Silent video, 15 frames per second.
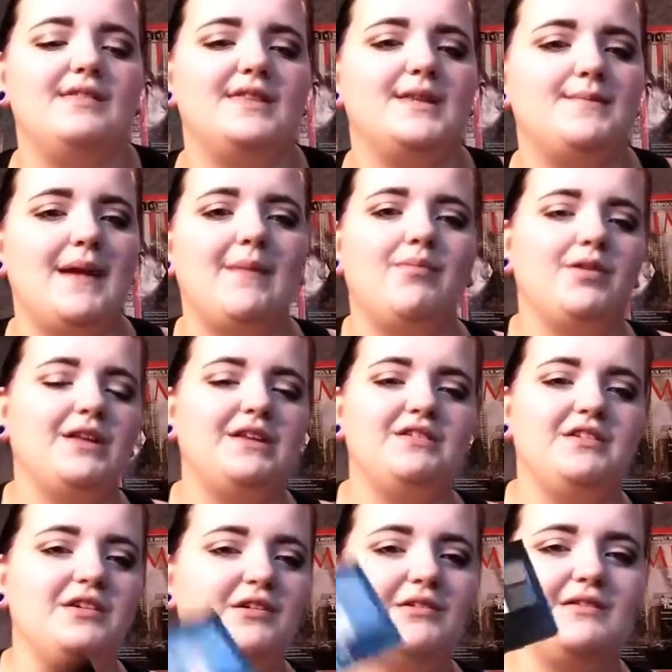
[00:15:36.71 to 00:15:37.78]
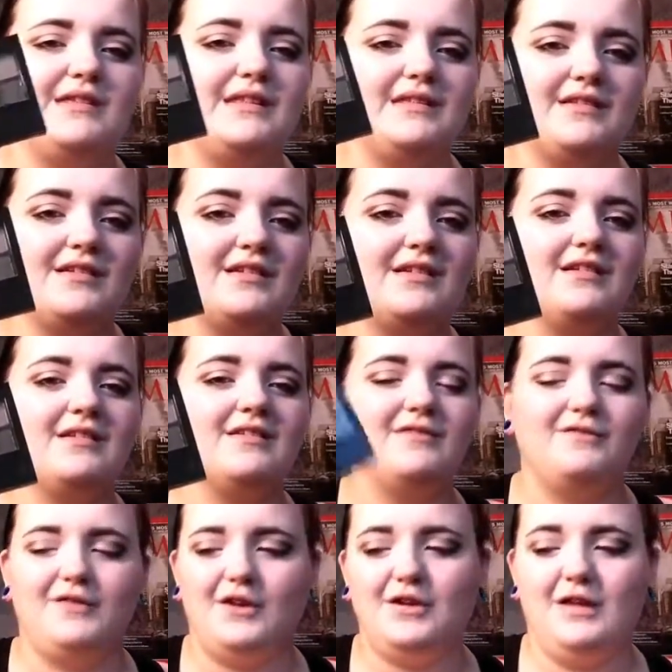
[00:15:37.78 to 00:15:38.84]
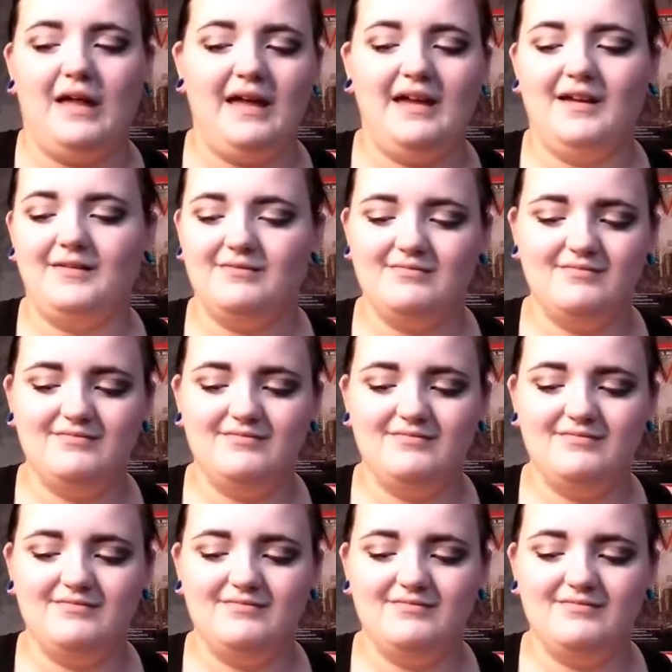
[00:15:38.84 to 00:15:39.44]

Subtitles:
the Maybelline nudes for like